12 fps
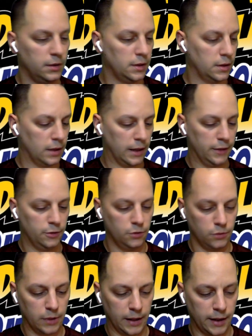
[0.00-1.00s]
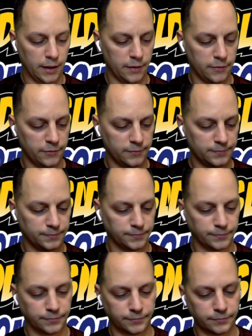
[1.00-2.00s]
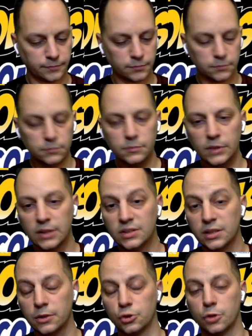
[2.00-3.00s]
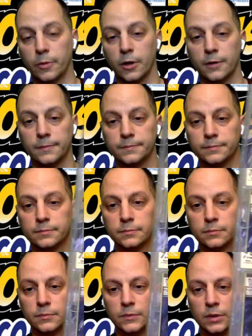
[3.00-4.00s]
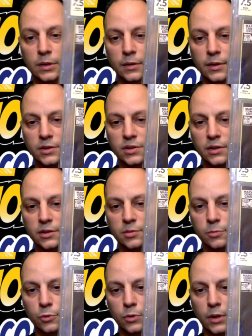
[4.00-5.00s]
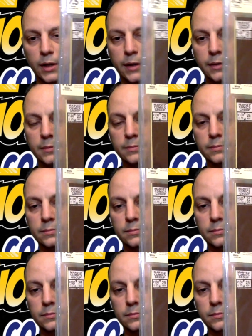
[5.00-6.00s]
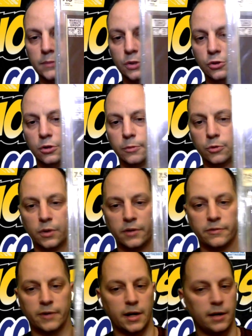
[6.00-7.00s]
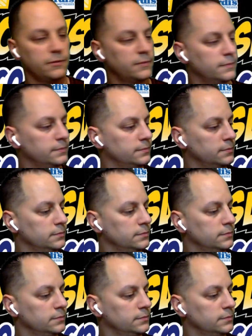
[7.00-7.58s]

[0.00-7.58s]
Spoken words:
And then I do have a signature book. And this is Moon Knight, issue number 25.